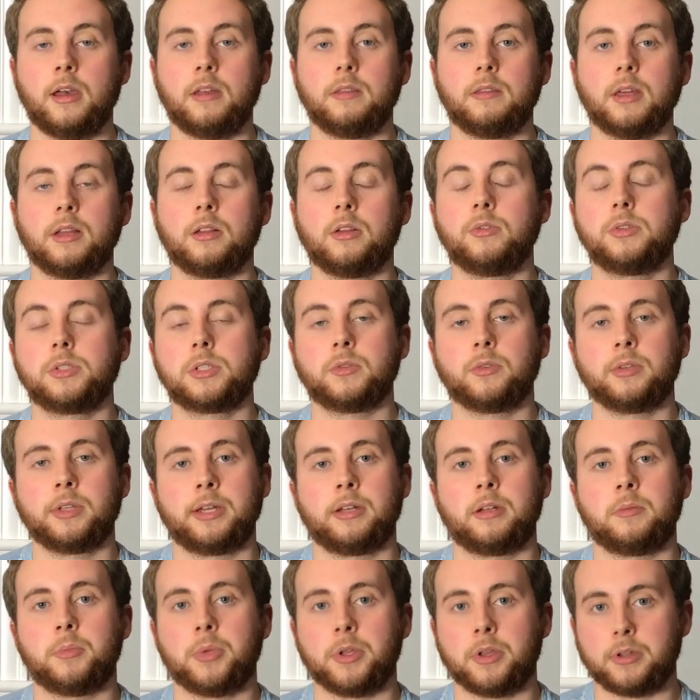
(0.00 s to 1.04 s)
they lose their
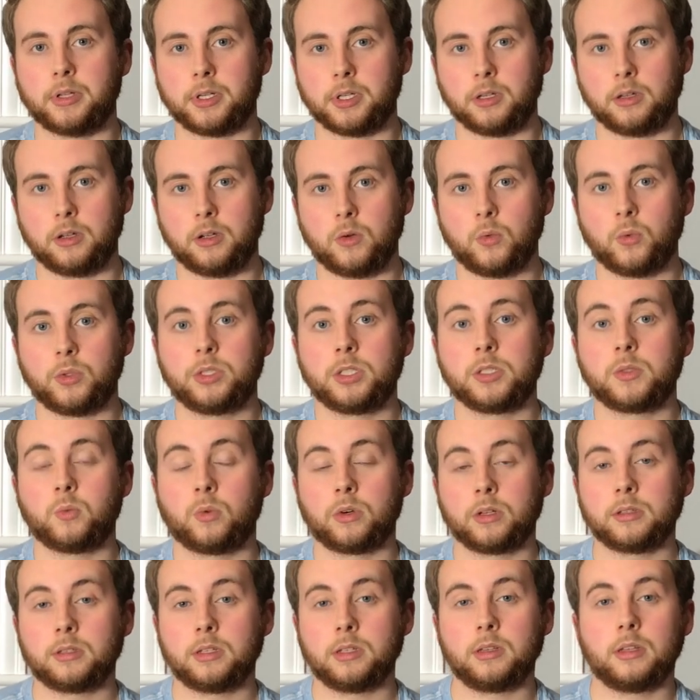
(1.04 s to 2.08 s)
relatability, which is
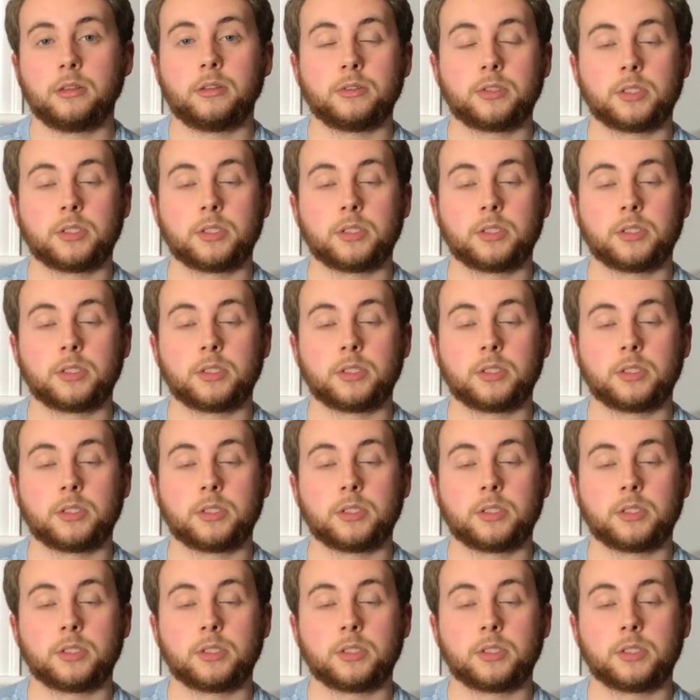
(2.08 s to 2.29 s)
one thing that their